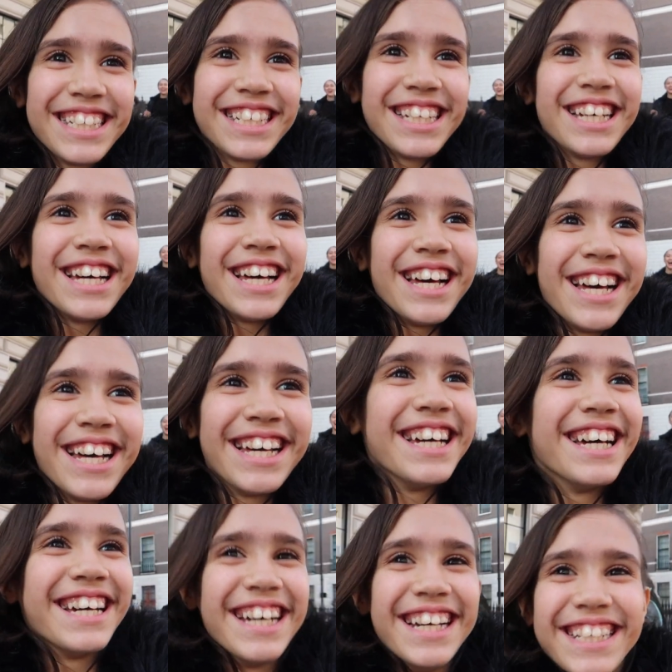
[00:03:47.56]
We got a
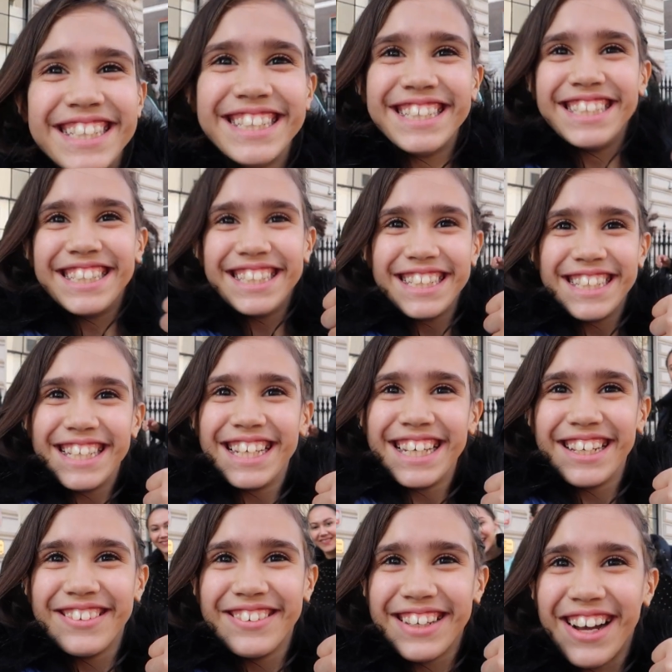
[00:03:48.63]
cab!
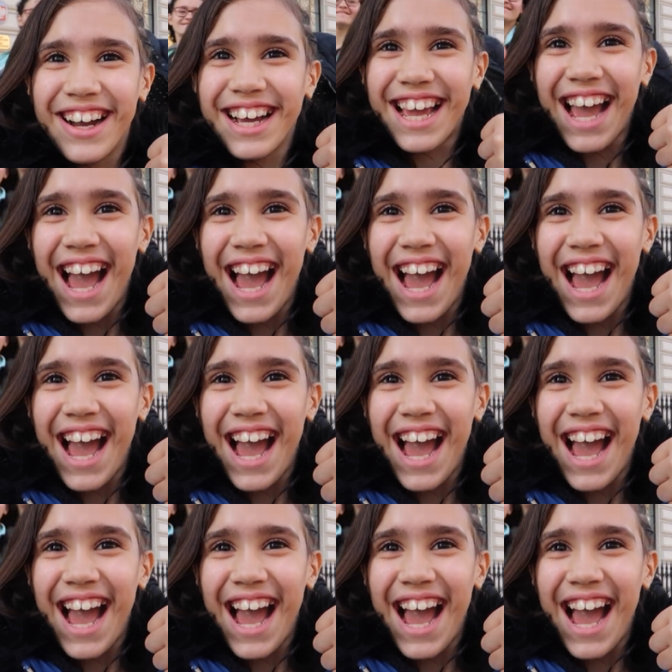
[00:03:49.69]
Amazing! We, we got, got,